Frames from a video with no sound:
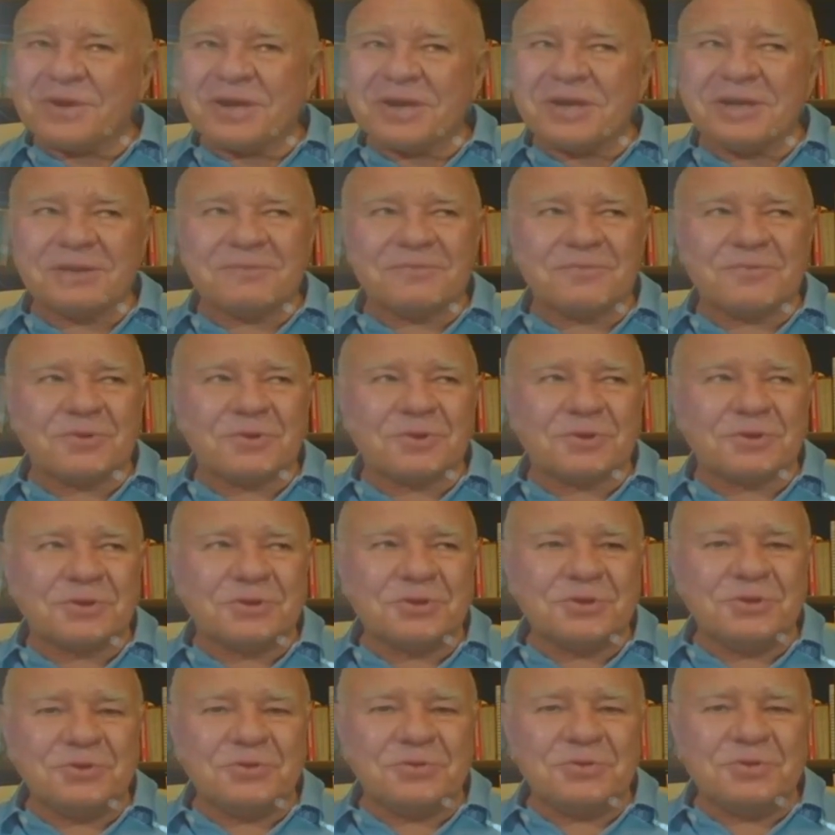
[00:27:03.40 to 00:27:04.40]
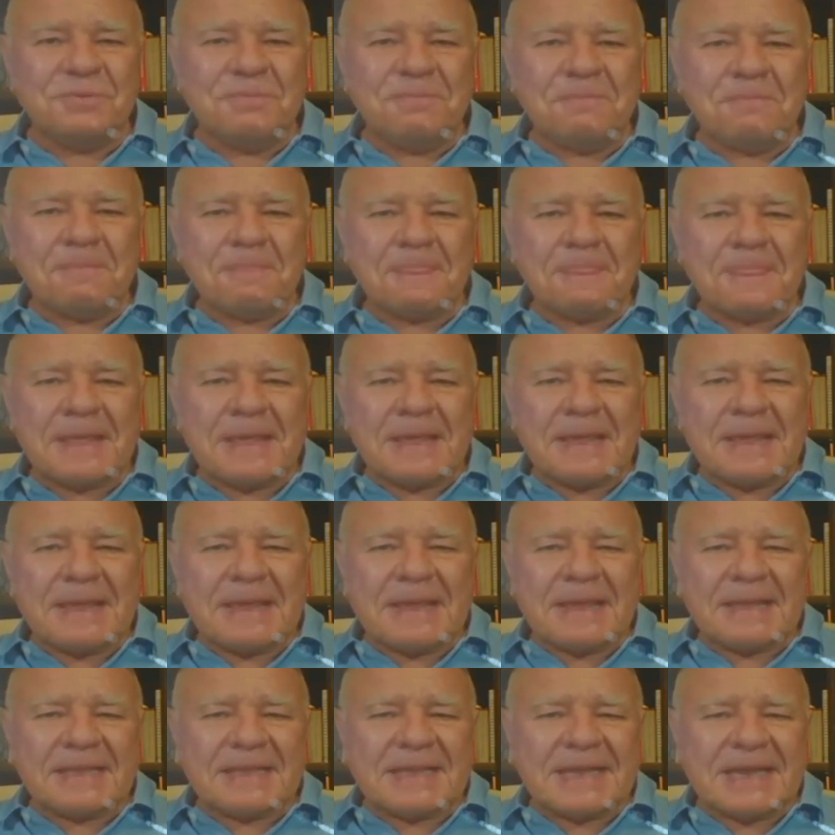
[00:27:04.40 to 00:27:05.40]
World War II
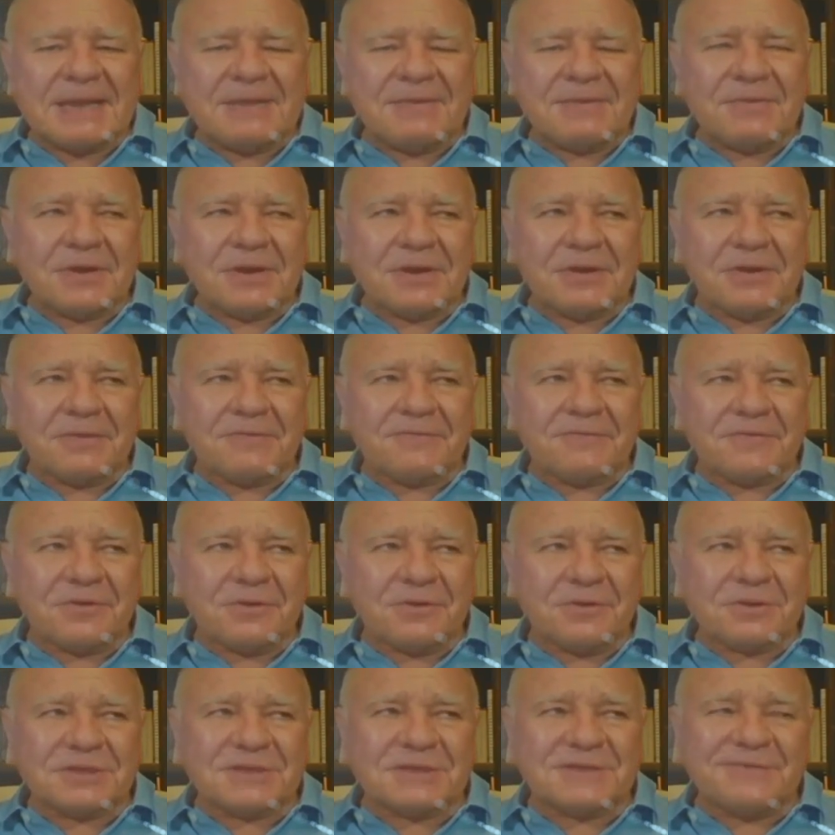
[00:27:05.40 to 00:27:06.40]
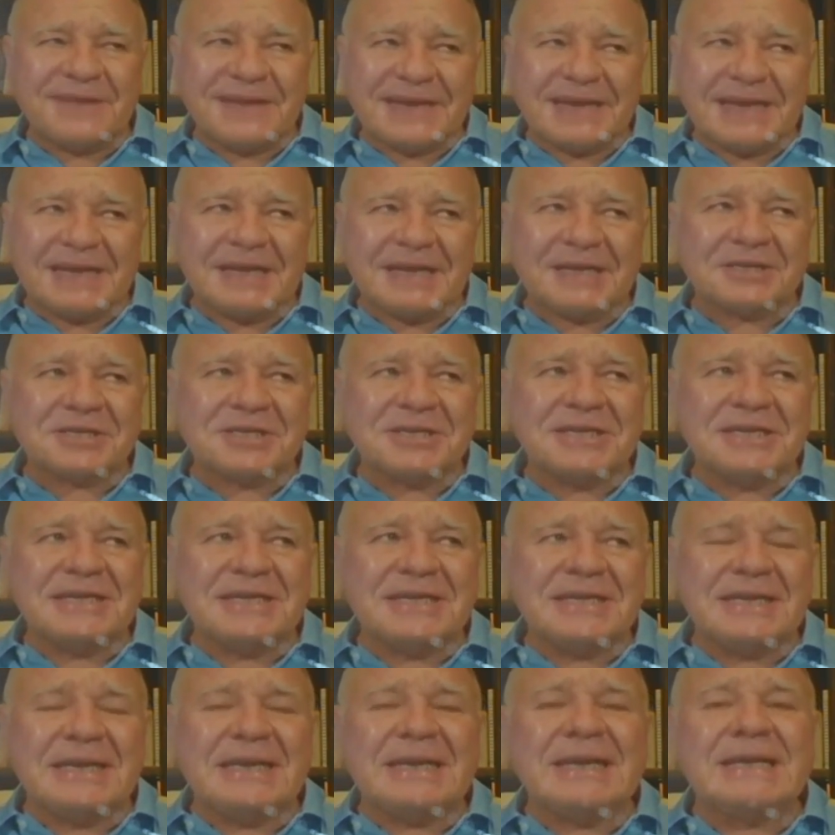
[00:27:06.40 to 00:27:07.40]
they were, of course,
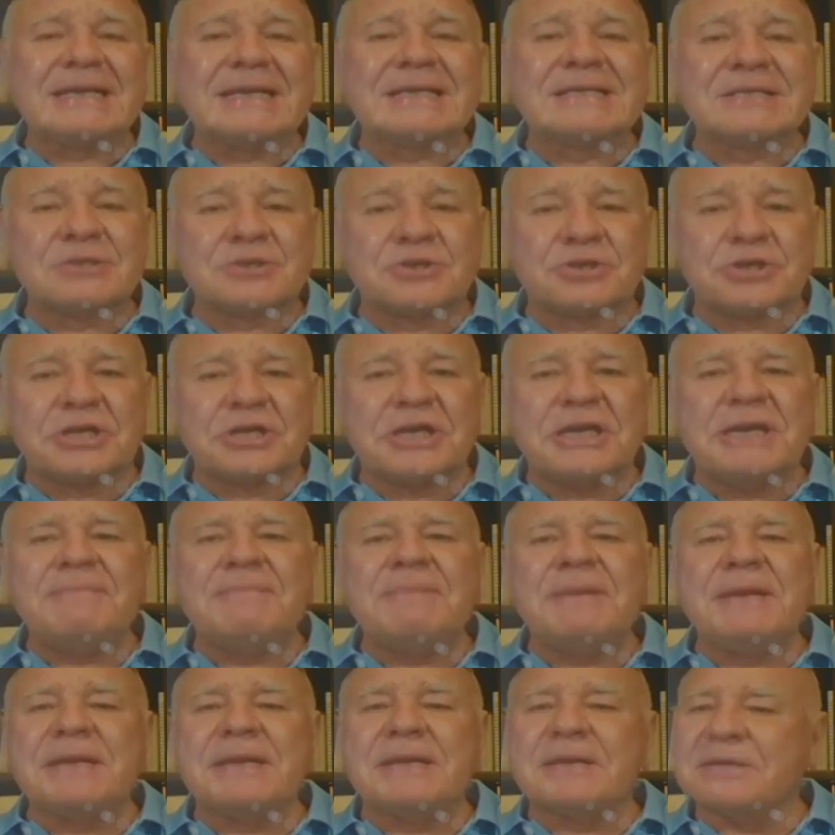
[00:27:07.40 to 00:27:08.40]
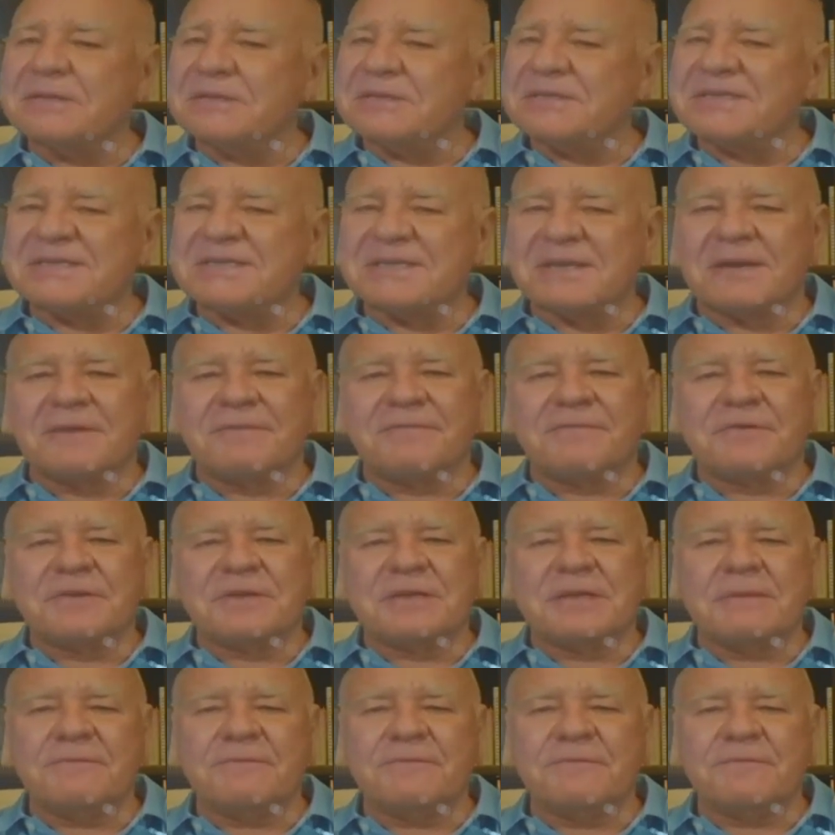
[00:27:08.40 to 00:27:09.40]
financially extremely
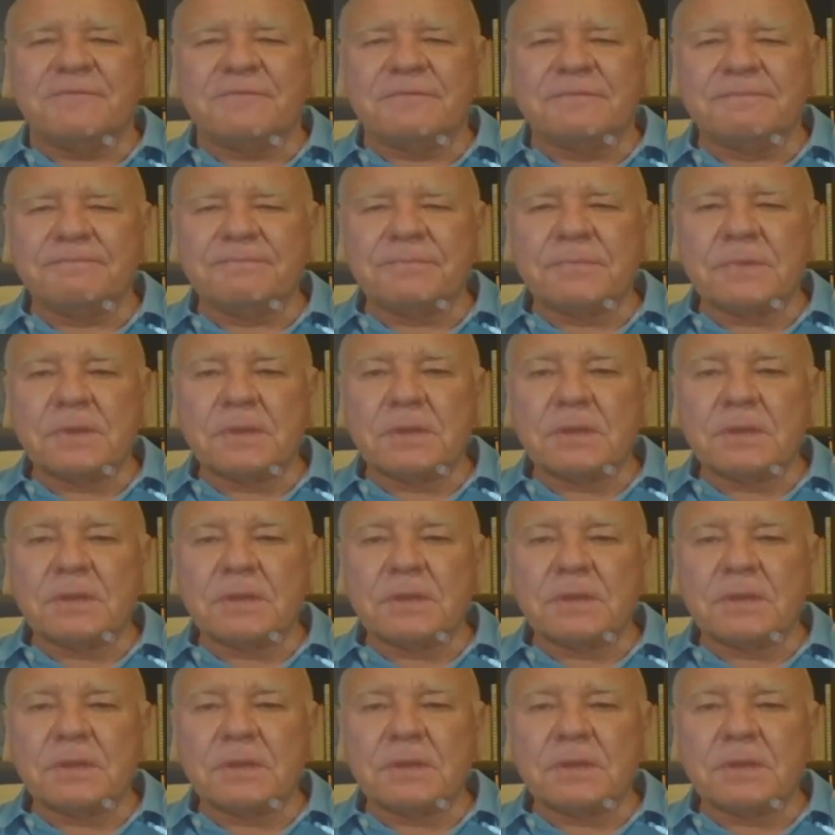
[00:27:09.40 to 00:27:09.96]
conservative. Right.